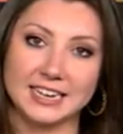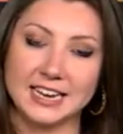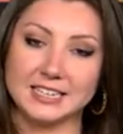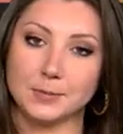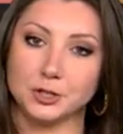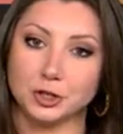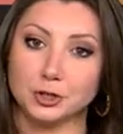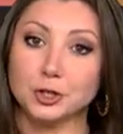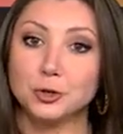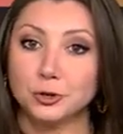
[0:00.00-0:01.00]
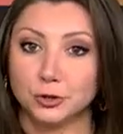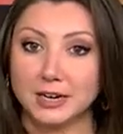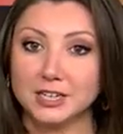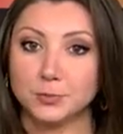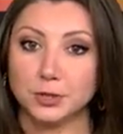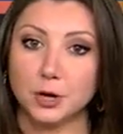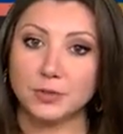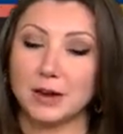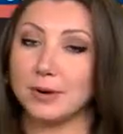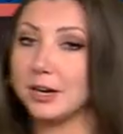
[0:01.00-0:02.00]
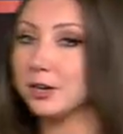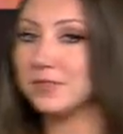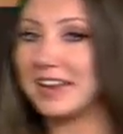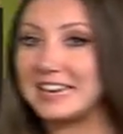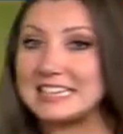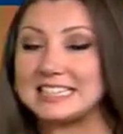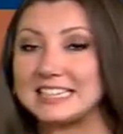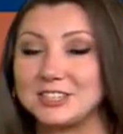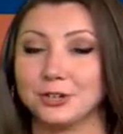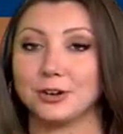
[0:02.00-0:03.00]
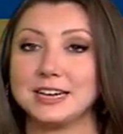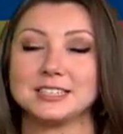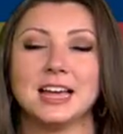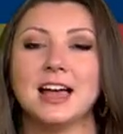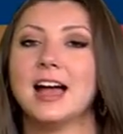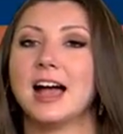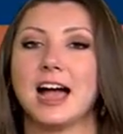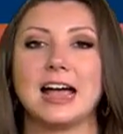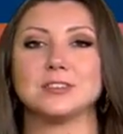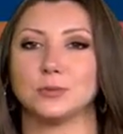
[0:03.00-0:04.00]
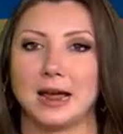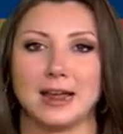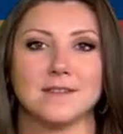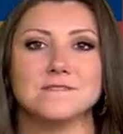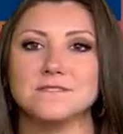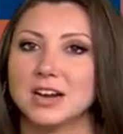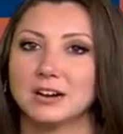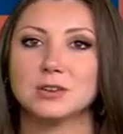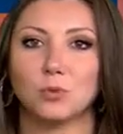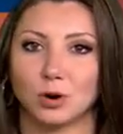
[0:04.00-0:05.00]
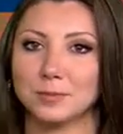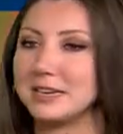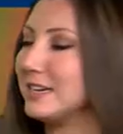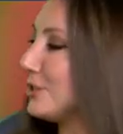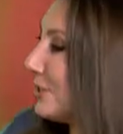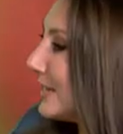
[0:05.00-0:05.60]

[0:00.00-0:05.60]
high temperature 2 degrees below that record of 86 degrees. Either way, very warm conditions